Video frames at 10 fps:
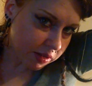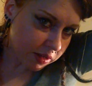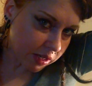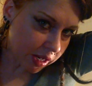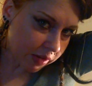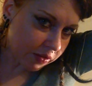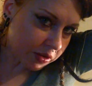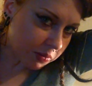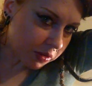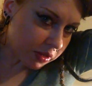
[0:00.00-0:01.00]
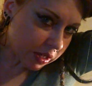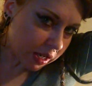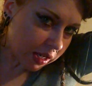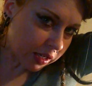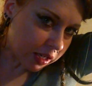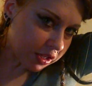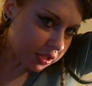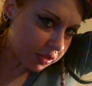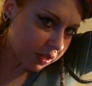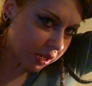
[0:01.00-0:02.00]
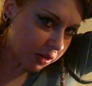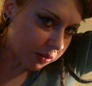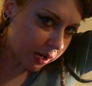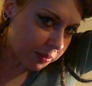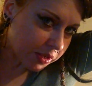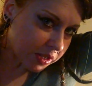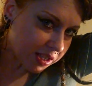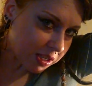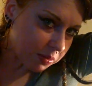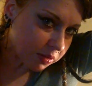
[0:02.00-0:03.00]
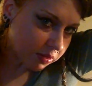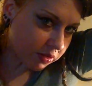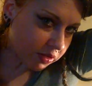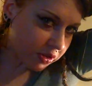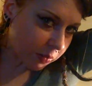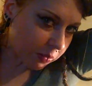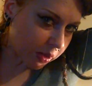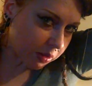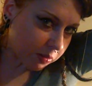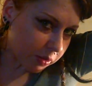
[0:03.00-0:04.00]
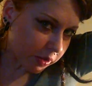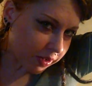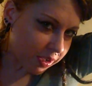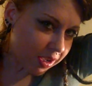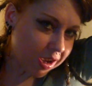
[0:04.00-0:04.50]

See, I have this one today, and I just kind of wrapped it to keep it separate, but